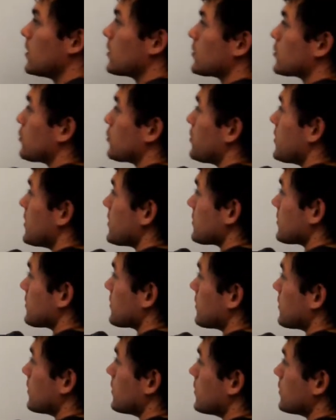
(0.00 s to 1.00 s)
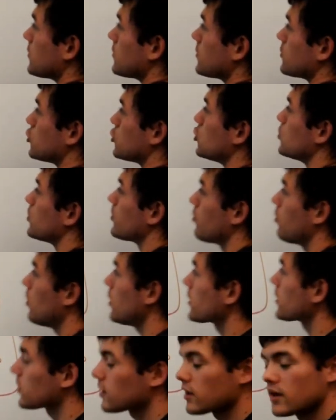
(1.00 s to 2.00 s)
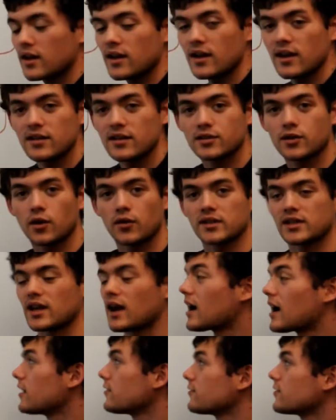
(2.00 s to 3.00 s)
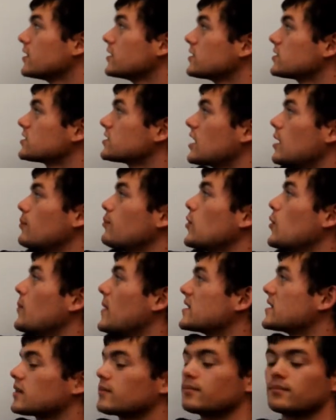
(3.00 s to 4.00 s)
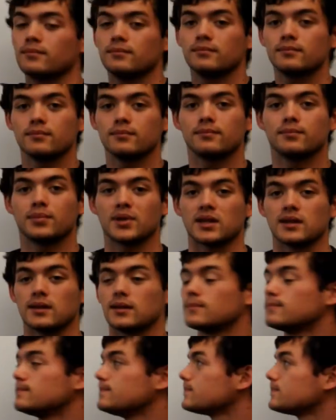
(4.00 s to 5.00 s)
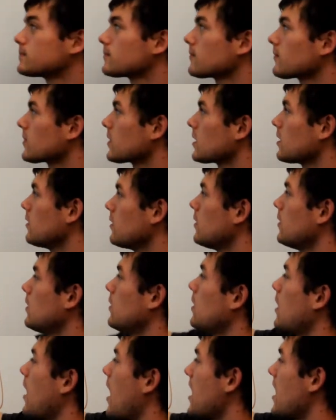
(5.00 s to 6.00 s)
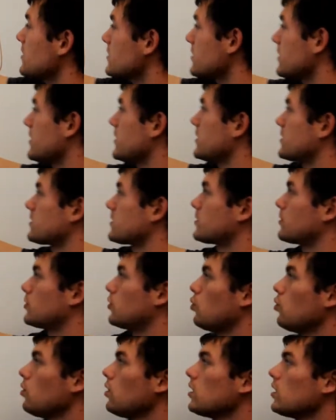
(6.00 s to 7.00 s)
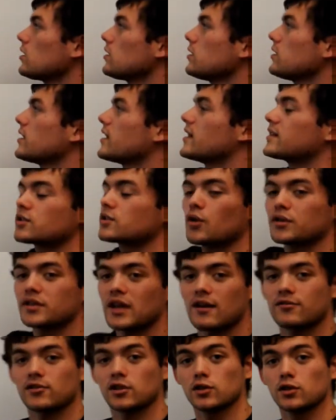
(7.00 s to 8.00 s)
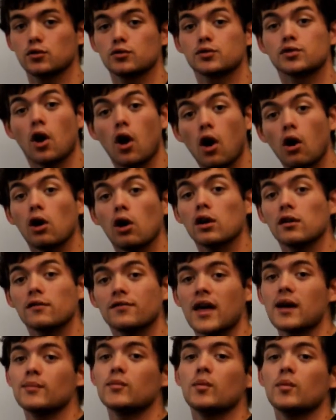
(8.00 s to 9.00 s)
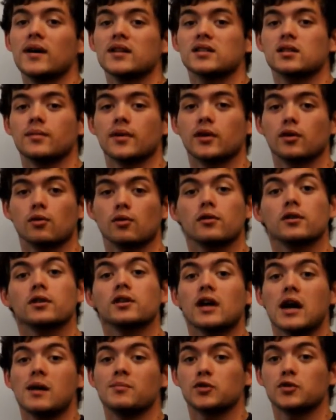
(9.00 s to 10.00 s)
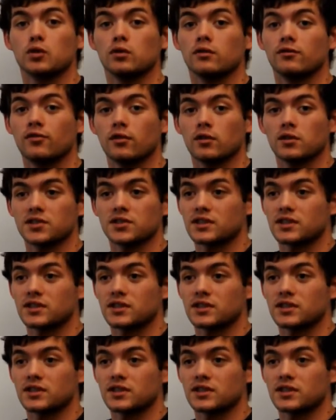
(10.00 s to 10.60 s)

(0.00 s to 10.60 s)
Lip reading: So this tube of water is going to have some momentum P. As it hits the wall, it's going to have to lose all of that momentum in order to come to a full